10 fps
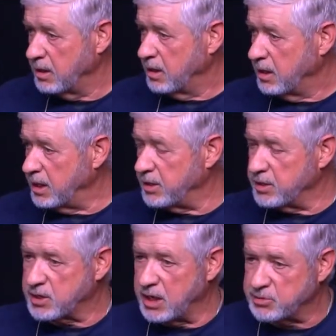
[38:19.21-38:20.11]
and it
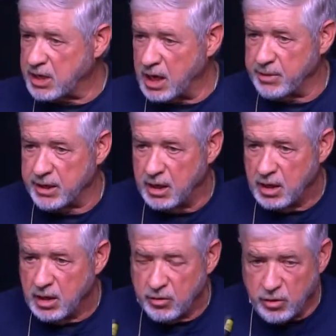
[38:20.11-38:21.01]
just keeps coming.
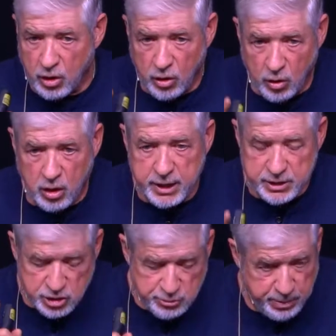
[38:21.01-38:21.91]
The Lord is
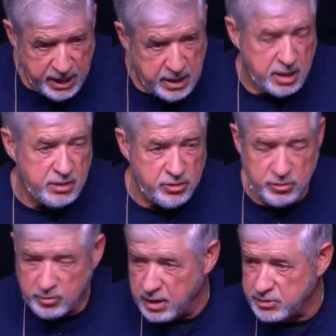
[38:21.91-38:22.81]
speaking
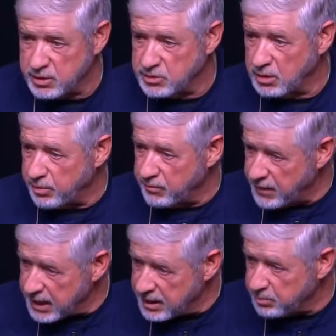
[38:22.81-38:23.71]
to us as a
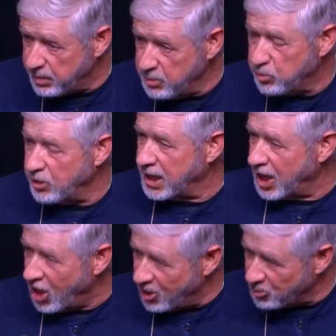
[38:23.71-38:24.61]
prophetic people in a
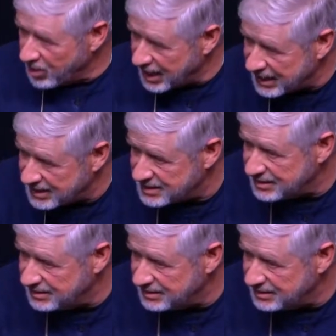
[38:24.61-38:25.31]
lot of ways.